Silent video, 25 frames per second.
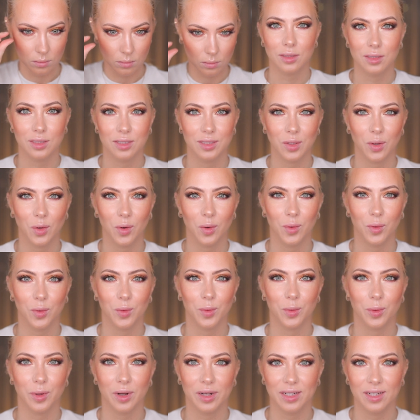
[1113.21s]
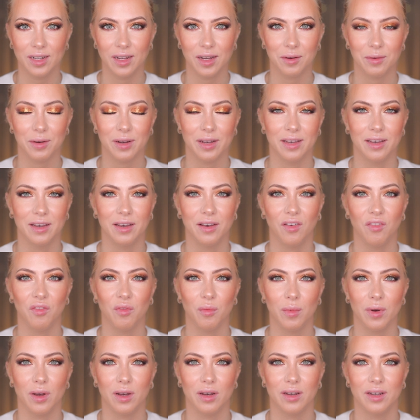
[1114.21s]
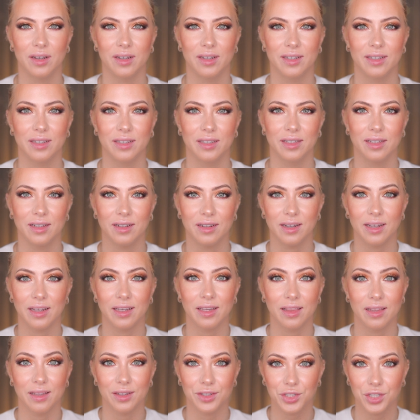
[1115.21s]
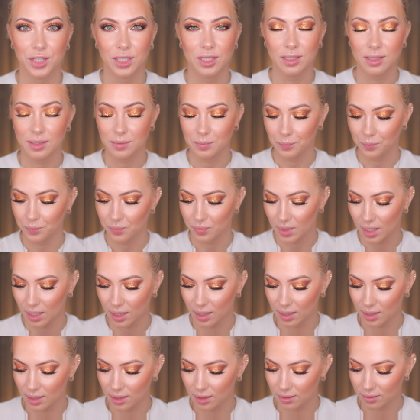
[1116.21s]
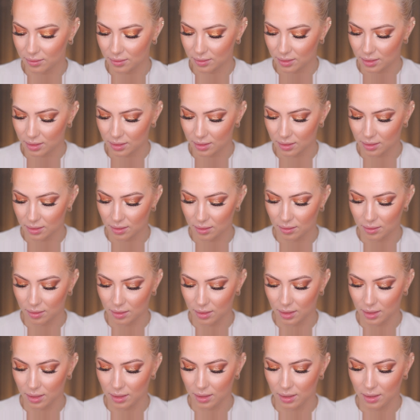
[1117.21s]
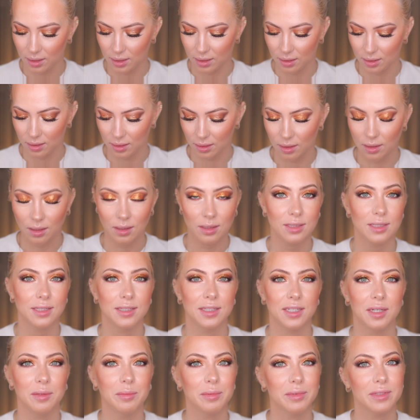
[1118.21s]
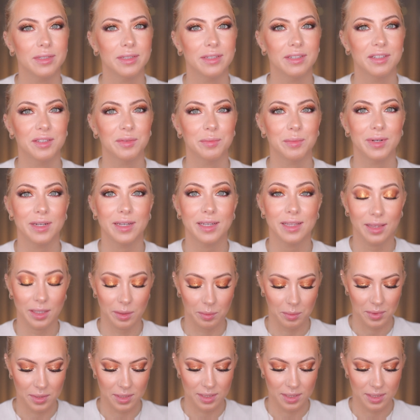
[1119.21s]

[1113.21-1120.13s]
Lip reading: So right now I have my eyelashes, and the last step is my lips.